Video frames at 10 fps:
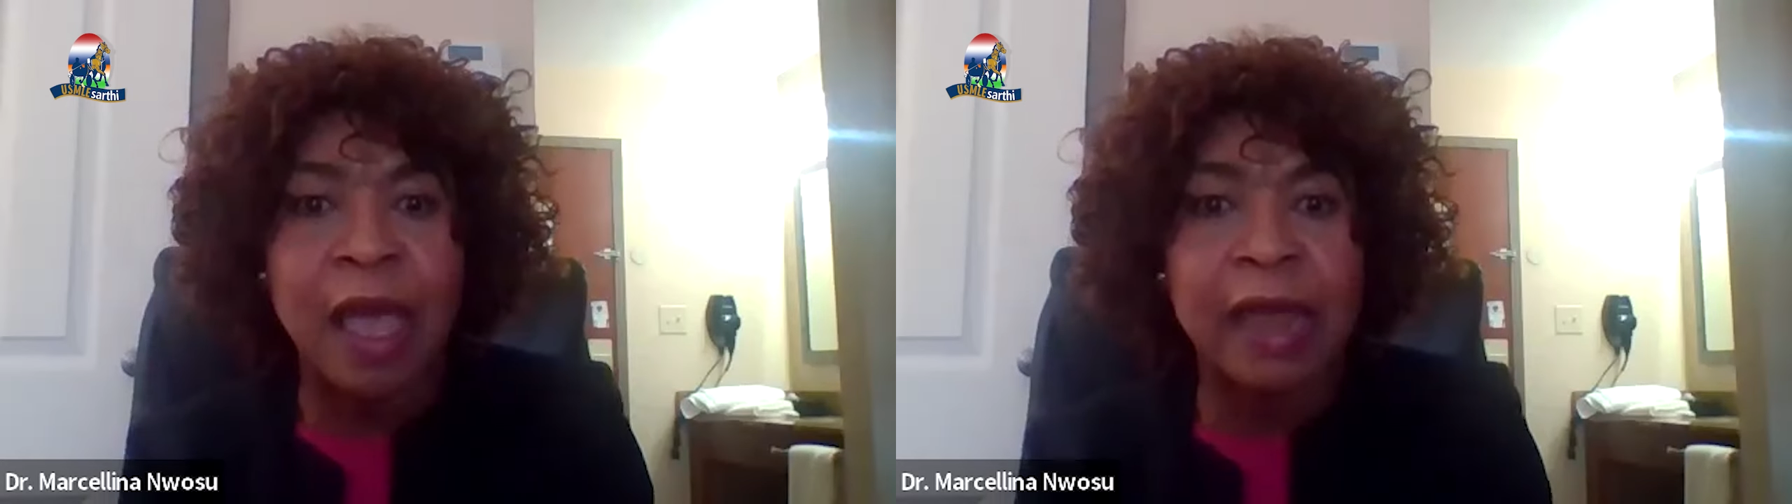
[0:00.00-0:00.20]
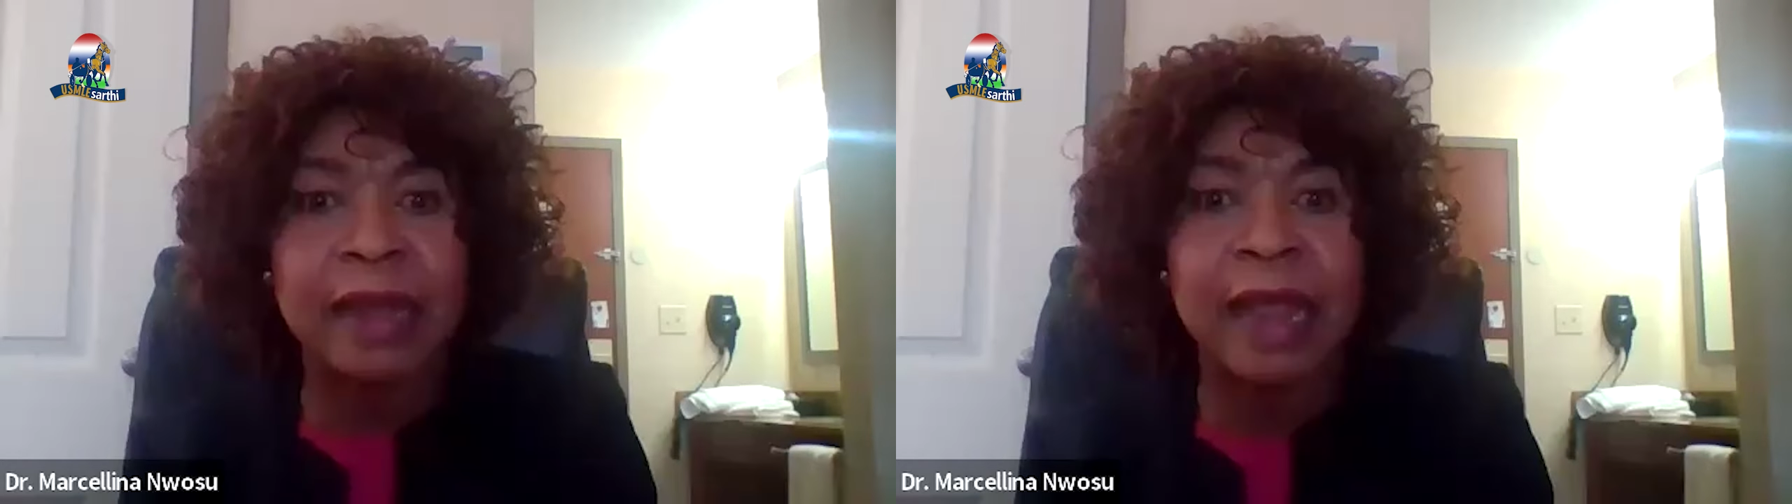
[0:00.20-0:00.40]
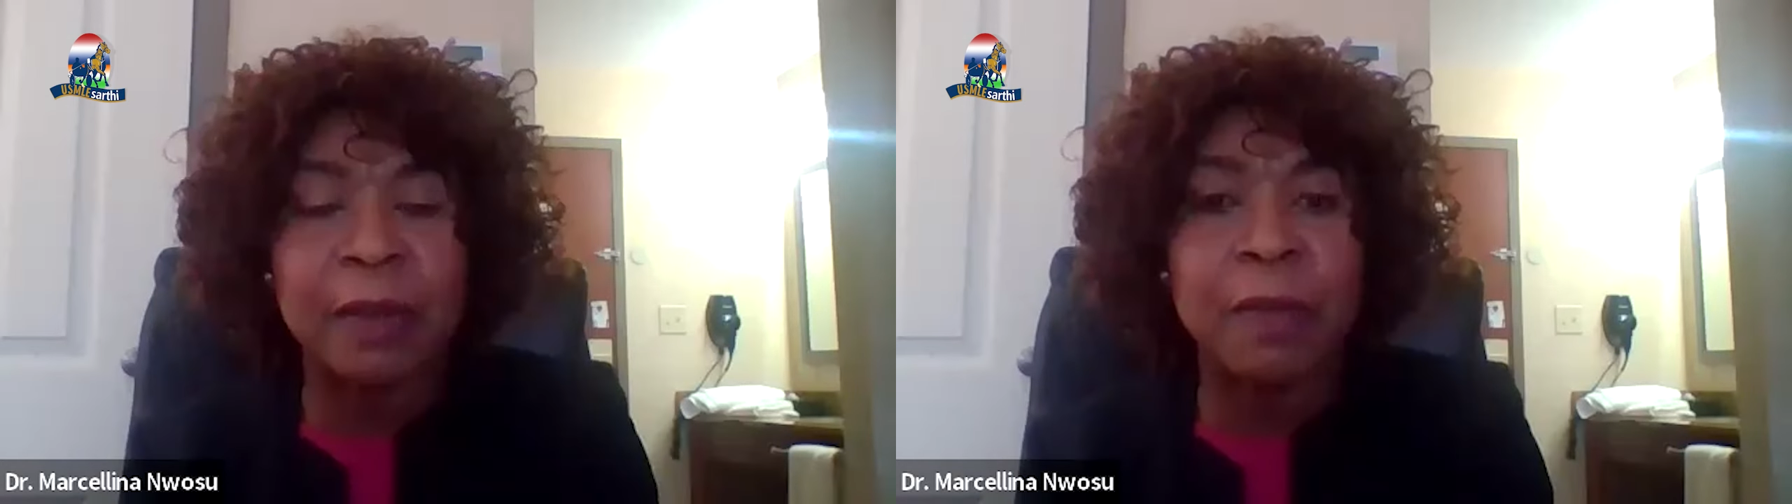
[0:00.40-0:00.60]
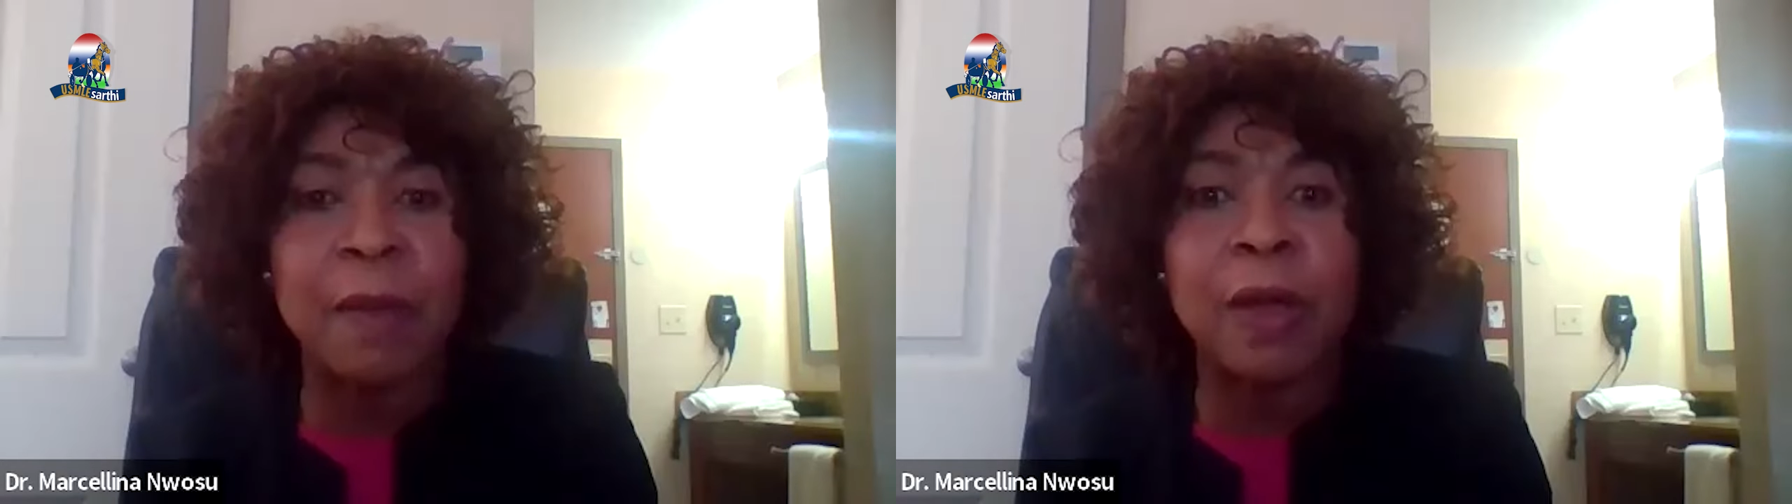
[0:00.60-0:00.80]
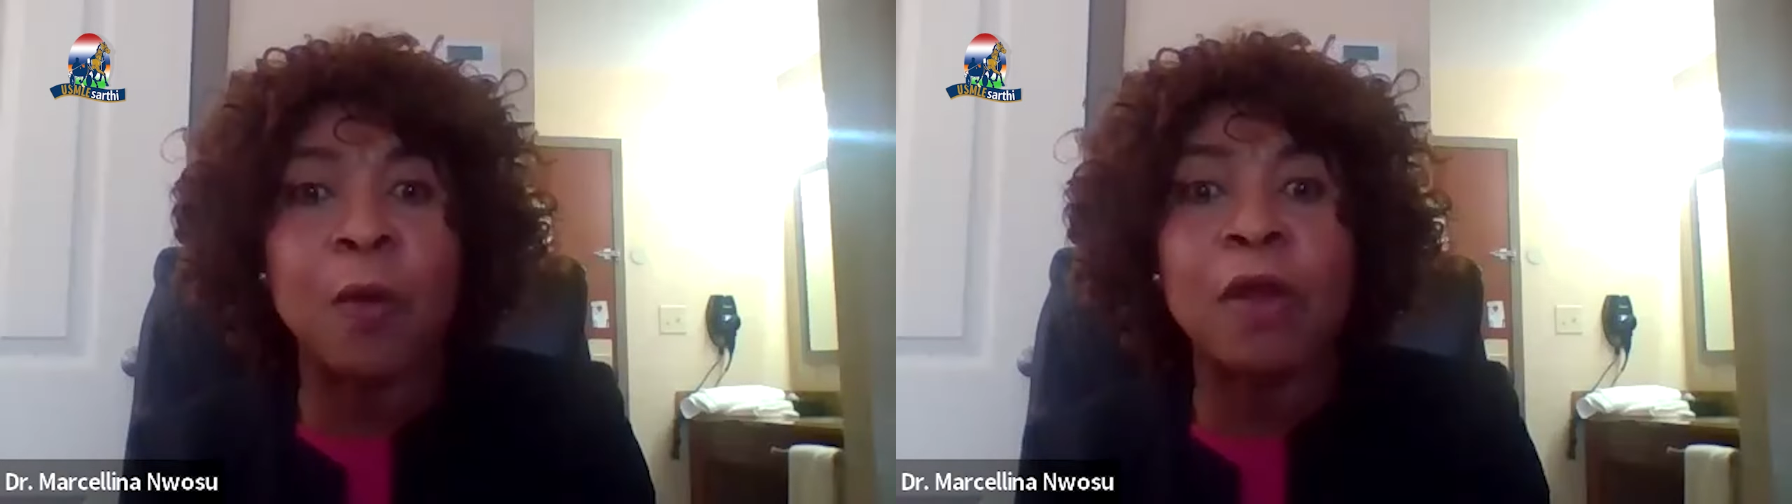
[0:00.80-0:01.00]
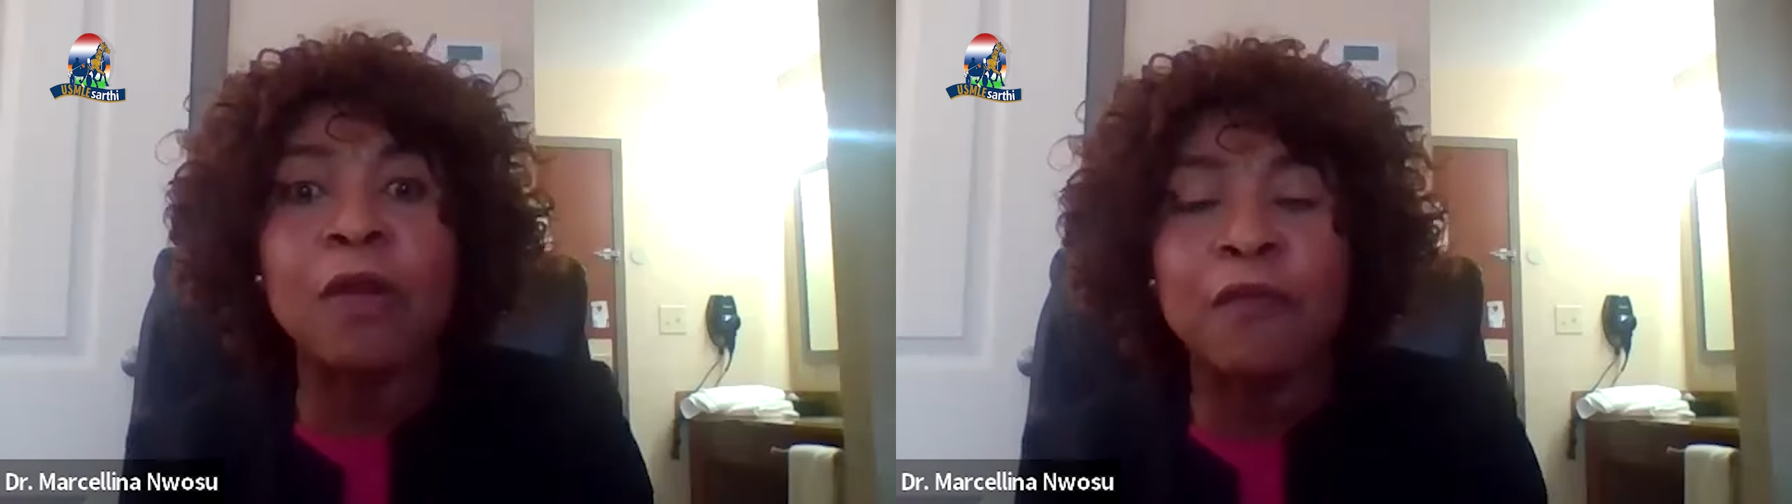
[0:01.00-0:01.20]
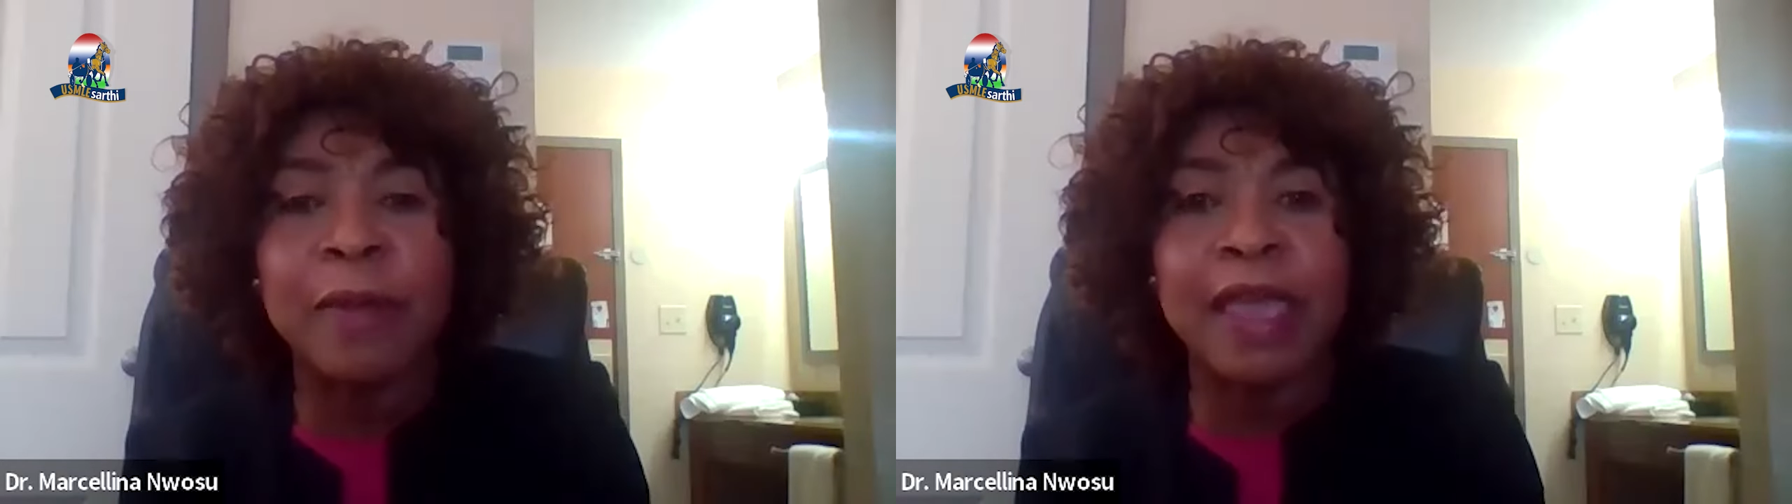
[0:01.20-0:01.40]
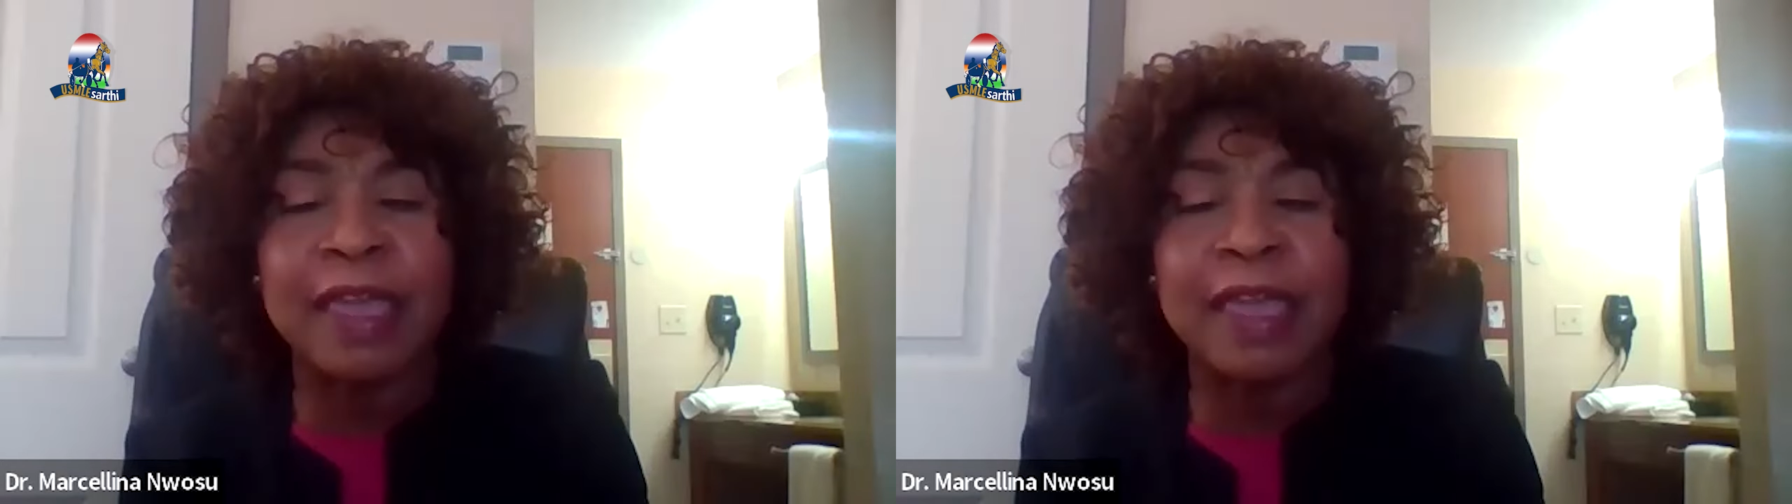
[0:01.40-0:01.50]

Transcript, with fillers: And I remember one of my